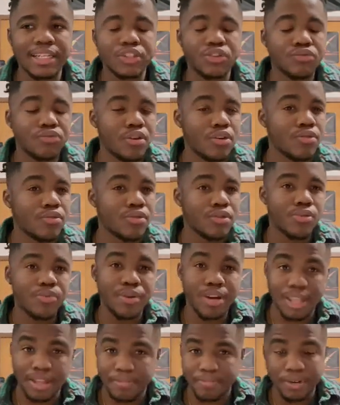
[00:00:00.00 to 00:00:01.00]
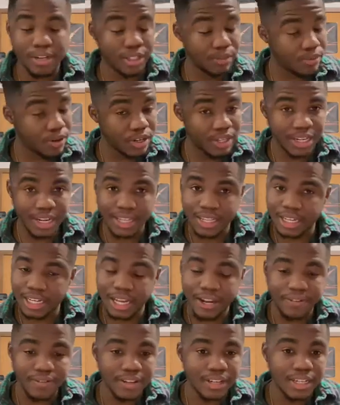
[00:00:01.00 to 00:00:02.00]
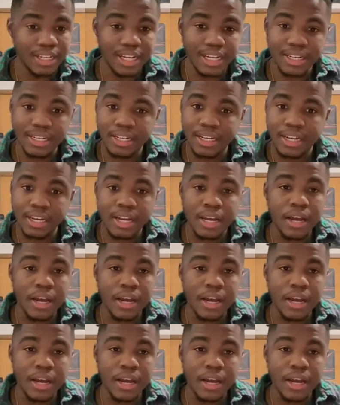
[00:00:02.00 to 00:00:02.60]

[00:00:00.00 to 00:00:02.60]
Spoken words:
struggled the way that Pittsburgh did. They definitely didn't.